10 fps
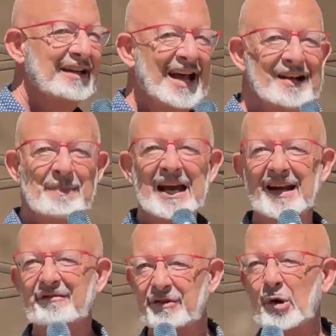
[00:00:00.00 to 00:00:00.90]
That
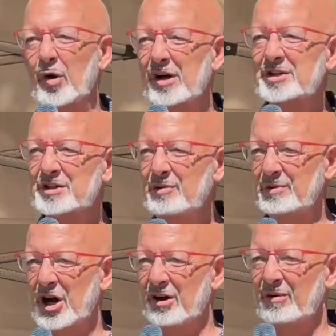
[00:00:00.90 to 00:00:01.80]
man, of course, you
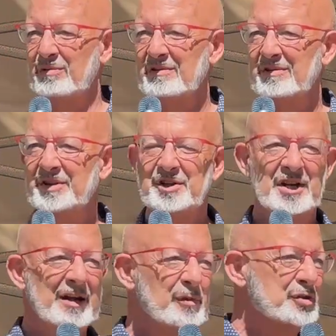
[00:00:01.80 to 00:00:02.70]
know, his
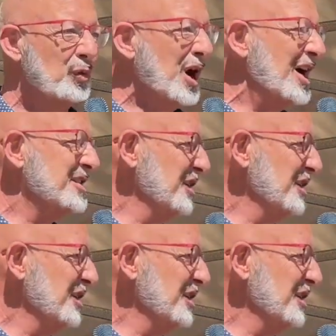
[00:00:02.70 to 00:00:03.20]
name was Rod